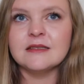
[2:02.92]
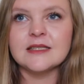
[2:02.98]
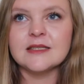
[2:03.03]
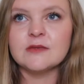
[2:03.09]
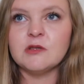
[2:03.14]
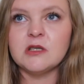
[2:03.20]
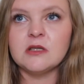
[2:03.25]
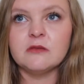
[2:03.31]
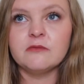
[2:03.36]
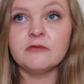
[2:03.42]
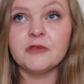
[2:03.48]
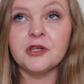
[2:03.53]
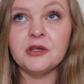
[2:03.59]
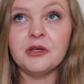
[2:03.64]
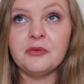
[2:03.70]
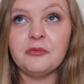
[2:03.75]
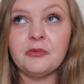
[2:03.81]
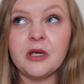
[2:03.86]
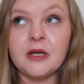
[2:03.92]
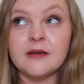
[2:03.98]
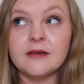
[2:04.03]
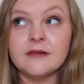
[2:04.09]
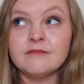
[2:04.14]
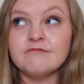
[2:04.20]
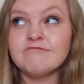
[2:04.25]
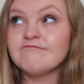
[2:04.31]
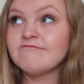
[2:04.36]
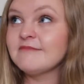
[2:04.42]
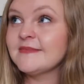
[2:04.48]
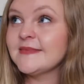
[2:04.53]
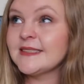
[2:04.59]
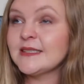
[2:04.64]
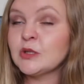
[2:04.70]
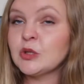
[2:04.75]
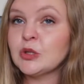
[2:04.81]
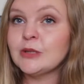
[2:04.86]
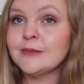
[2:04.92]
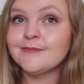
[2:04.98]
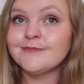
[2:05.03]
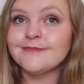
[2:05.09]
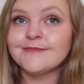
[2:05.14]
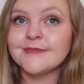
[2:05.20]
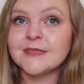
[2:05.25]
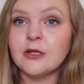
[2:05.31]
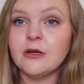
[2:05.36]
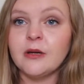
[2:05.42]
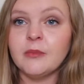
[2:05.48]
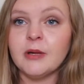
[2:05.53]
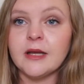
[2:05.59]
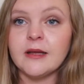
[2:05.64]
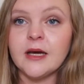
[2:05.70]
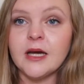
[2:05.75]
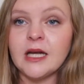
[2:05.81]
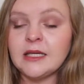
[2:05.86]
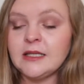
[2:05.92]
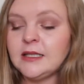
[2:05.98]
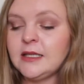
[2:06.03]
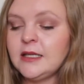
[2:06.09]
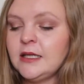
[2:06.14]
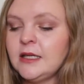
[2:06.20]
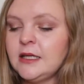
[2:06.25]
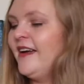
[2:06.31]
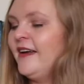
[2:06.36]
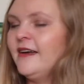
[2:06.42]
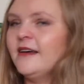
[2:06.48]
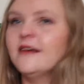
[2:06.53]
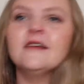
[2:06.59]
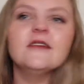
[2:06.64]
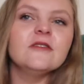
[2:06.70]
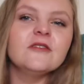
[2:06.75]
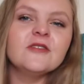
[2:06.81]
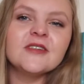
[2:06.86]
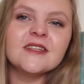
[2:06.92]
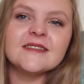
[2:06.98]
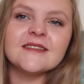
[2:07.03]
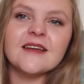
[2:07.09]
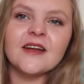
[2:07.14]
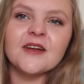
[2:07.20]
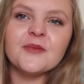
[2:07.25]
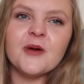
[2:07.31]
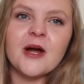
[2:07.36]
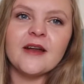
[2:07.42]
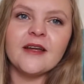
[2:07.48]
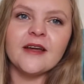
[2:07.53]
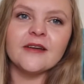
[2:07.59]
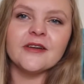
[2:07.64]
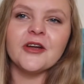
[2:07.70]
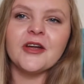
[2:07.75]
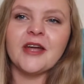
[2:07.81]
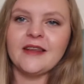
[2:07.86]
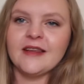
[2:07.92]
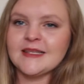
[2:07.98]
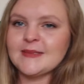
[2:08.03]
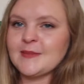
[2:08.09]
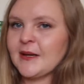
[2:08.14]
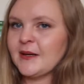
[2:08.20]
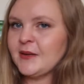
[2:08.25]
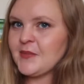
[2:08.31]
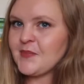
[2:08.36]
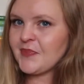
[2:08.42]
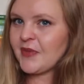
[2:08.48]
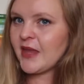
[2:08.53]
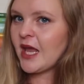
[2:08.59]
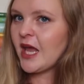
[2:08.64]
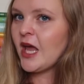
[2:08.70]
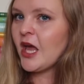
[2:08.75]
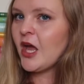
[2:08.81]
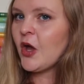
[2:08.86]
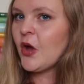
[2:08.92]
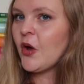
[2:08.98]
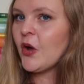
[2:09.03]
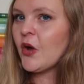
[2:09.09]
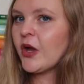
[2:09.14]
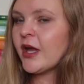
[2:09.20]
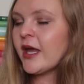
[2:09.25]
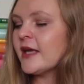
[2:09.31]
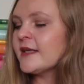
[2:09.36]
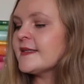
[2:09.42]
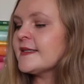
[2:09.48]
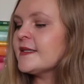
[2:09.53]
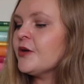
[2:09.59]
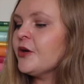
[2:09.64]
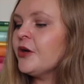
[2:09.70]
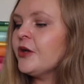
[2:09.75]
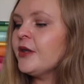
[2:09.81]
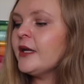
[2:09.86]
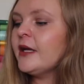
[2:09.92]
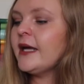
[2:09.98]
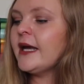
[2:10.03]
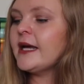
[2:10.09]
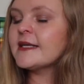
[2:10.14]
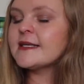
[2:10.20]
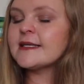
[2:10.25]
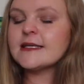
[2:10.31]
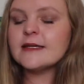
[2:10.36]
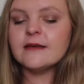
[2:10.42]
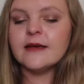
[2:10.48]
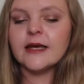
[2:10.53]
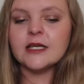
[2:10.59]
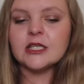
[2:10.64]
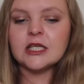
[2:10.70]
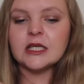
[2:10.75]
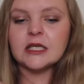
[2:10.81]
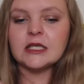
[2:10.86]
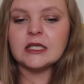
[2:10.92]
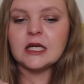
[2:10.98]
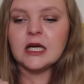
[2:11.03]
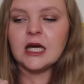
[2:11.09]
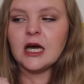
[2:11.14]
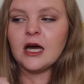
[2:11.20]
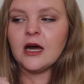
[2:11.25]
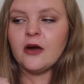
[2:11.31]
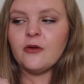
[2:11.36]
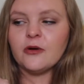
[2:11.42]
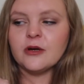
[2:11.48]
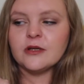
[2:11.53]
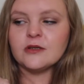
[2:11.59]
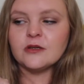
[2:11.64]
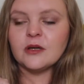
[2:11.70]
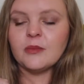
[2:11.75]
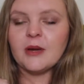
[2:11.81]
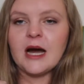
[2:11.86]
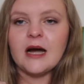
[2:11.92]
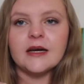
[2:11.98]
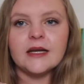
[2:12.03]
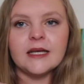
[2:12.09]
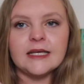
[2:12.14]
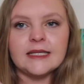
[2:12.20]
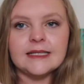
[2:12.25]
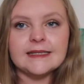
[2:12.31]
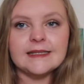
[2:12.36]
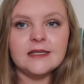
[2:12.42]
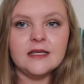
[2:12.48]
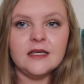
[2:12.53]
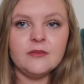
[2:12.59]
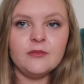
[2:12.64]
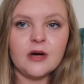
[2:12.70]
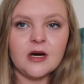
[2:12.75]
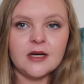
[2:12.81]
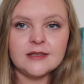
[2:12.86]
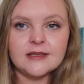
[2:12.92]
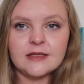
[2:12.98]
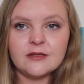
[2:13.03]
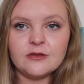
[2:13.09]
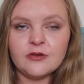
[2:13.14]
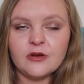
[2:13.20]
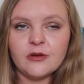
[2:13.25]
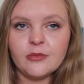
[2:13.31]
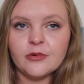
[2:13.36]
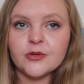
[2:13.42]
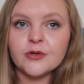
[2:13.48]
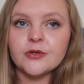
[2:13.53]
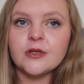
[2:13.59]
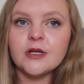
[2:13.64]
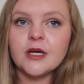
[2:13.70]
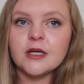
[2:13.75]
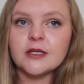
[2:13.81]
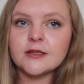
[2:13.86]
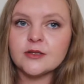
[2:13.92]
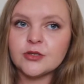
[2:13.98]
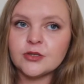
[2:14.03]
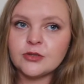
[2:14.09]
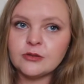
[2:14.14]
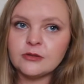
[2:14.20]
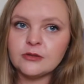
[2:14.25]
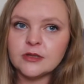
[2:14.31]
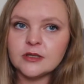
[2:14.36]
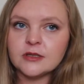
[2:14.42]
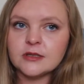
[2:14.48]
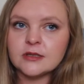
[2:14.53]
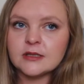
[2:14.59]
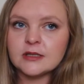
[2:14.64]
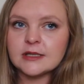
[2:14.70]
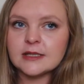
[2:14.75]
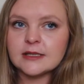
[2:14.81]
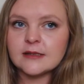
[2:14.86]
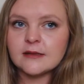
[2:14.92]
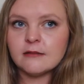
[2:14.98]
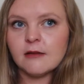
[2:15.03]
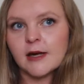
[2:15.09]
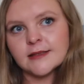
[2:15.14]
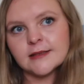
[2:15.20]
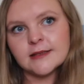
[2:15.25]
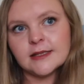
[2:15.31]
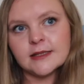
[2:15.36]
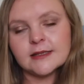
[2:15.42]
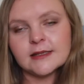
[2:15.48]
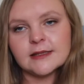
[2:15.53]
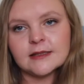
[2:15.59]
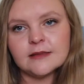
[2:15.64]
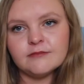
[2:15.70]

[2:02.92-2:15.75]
just went really weird, so sorry about that. Oh, and it's kind of bright again. Okay, that's better. Okay, so the next collection I want to talk about is the Barnes & Noble Children's Classics.